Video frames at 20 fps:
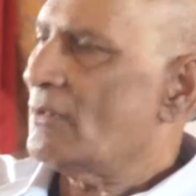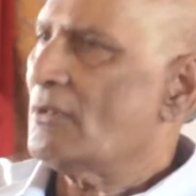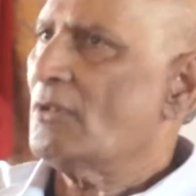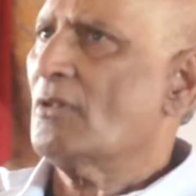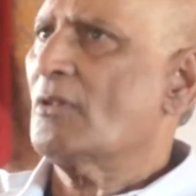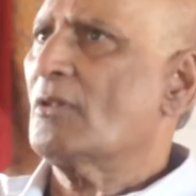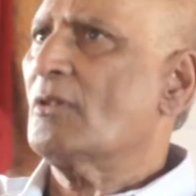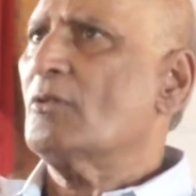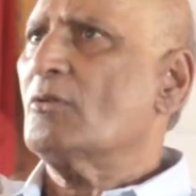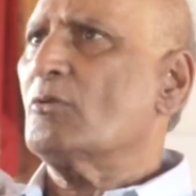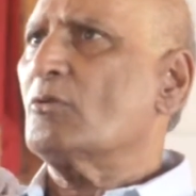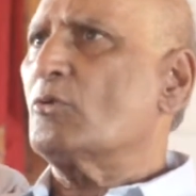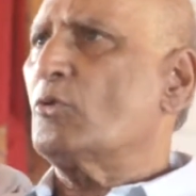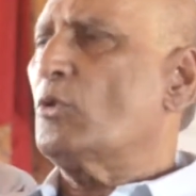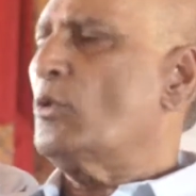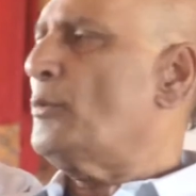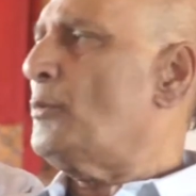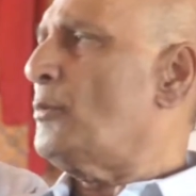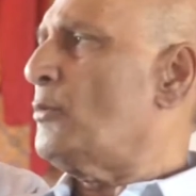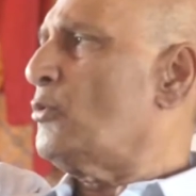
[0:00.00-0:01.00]
You know,
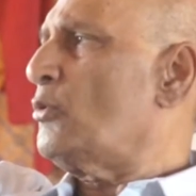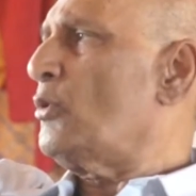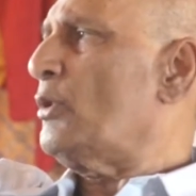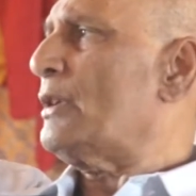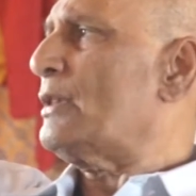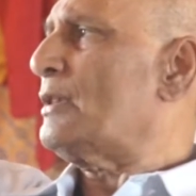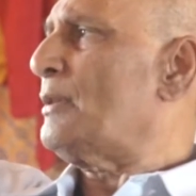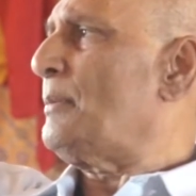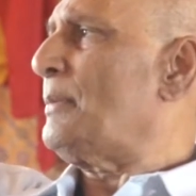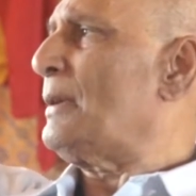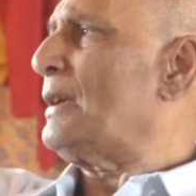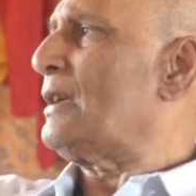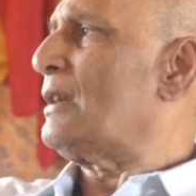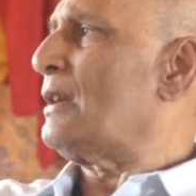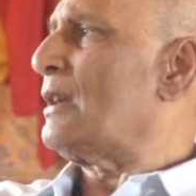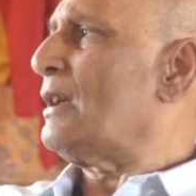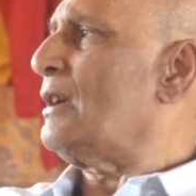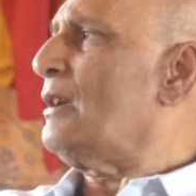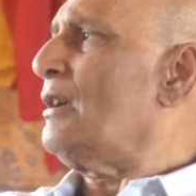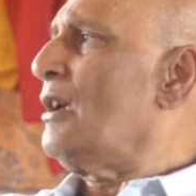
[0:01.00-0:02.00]
go at the
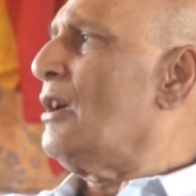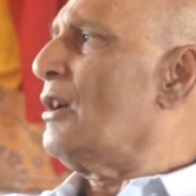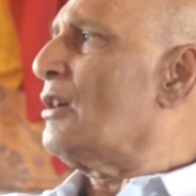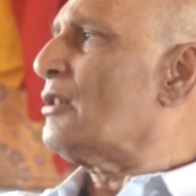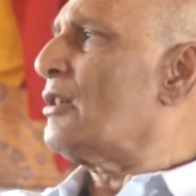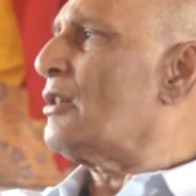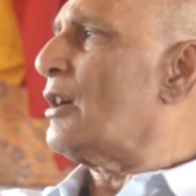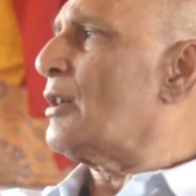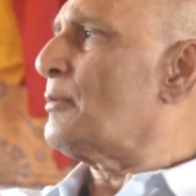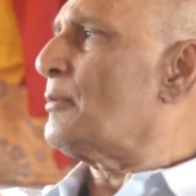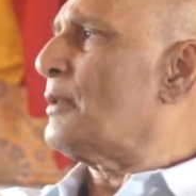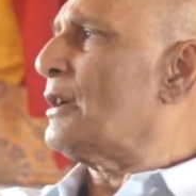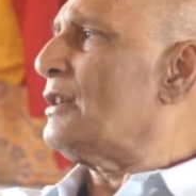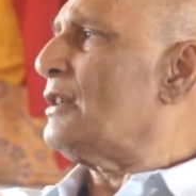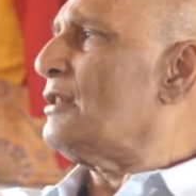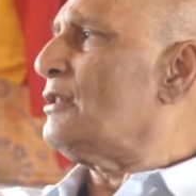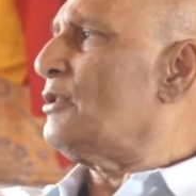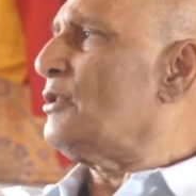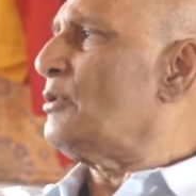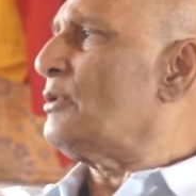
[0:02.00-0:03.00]
beginning,
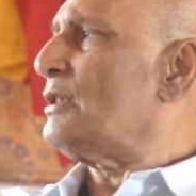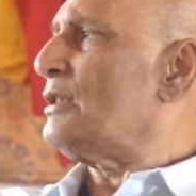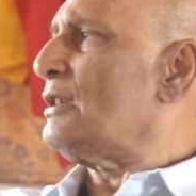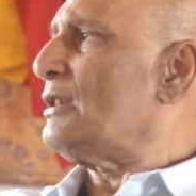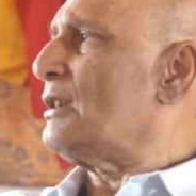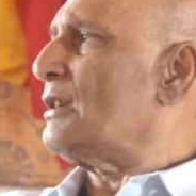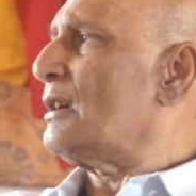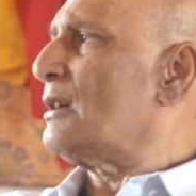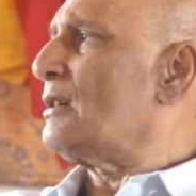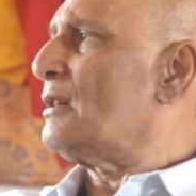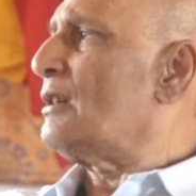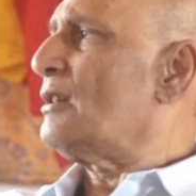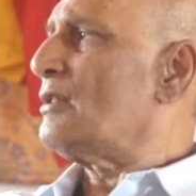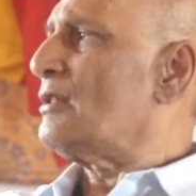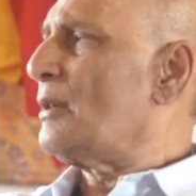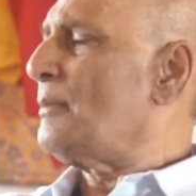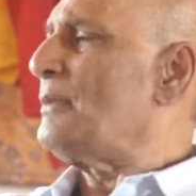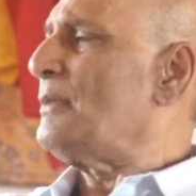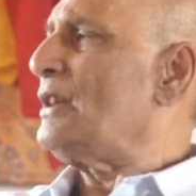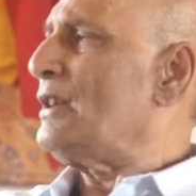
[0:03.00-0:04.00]
karmani dvitiya.
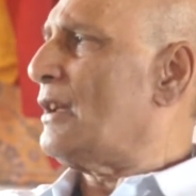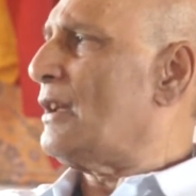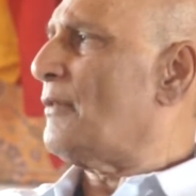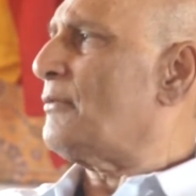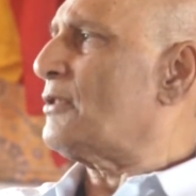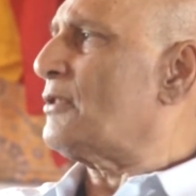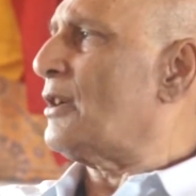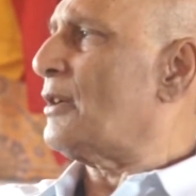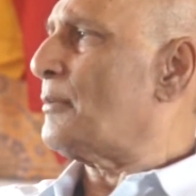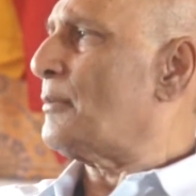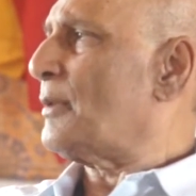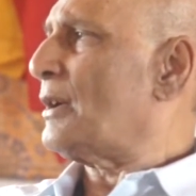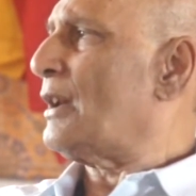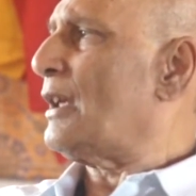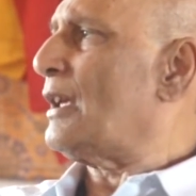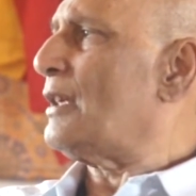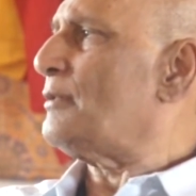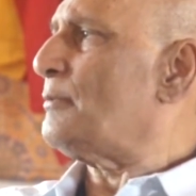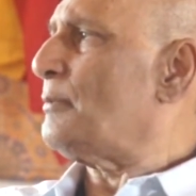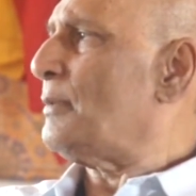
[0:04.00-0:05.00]
The meaning of karman
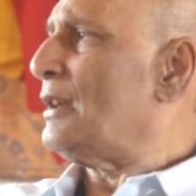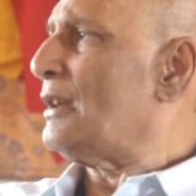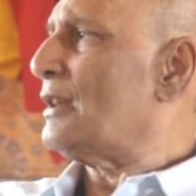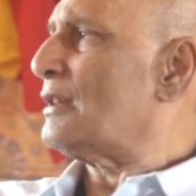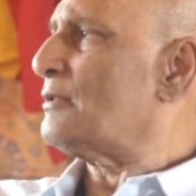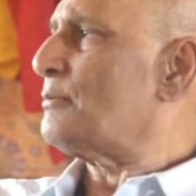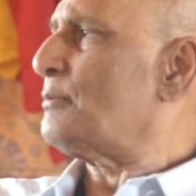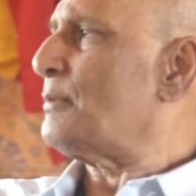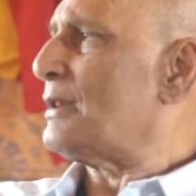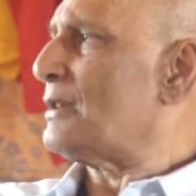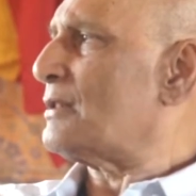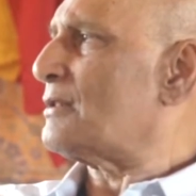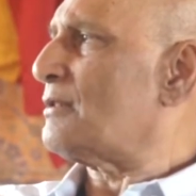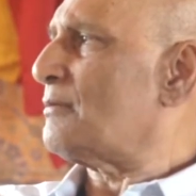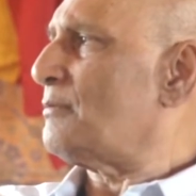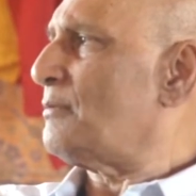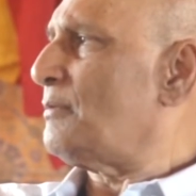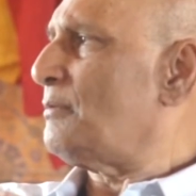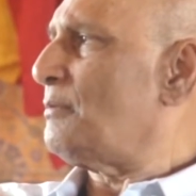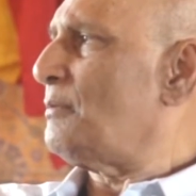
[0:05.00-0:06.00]
has been expressed.
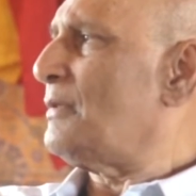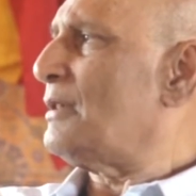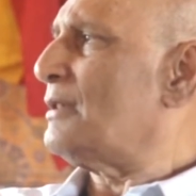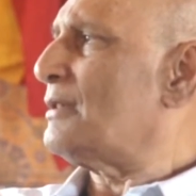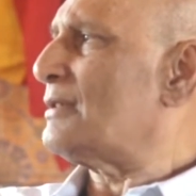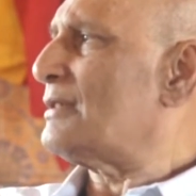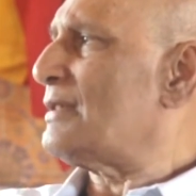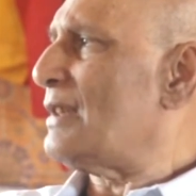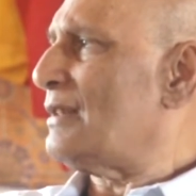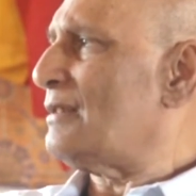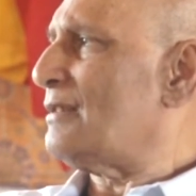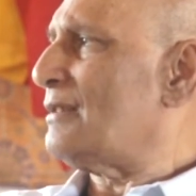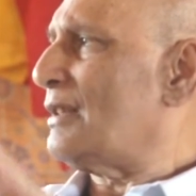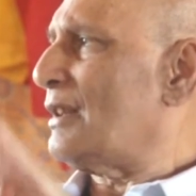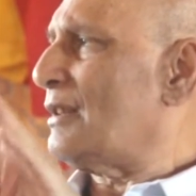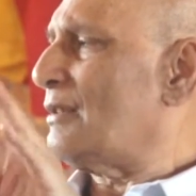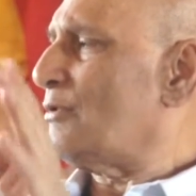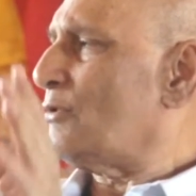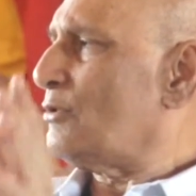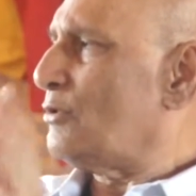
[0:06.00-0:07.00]
It says
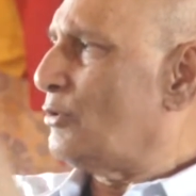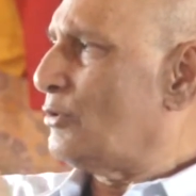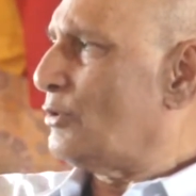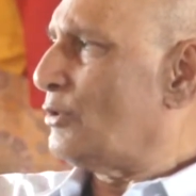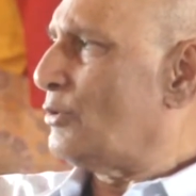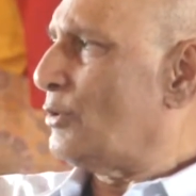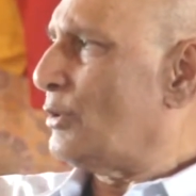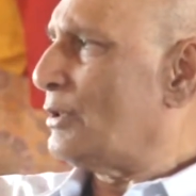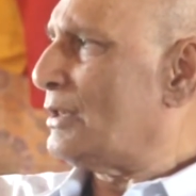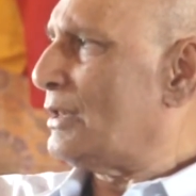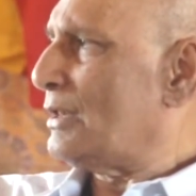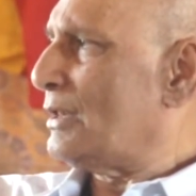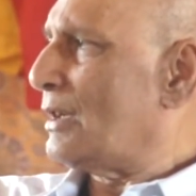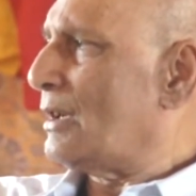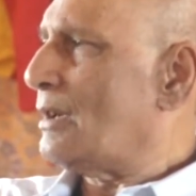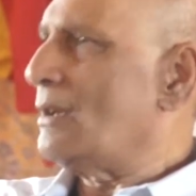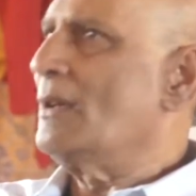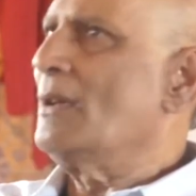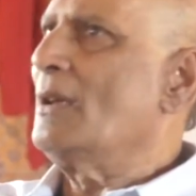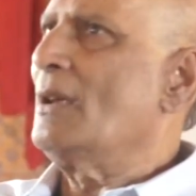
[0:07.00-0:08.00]
that use
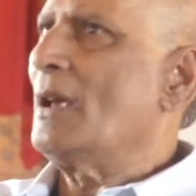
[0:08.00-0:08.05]
dvitiya.